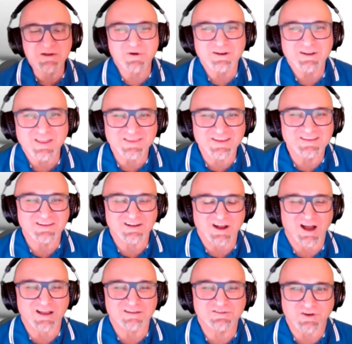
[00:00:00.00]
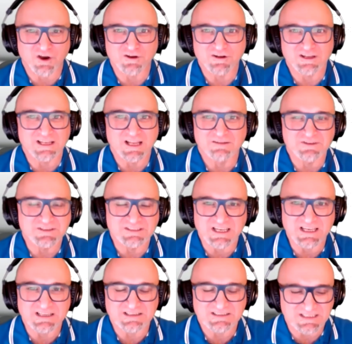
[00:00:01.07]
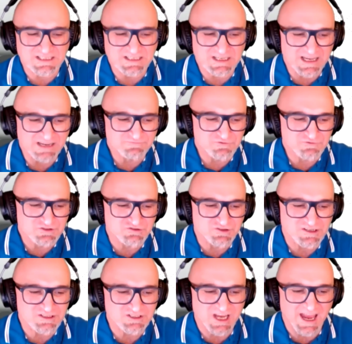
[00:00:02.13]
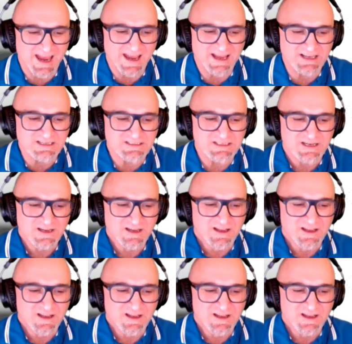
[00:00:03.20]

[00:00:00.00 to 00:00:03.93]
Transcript: of the things that I totally love is the infrastructure and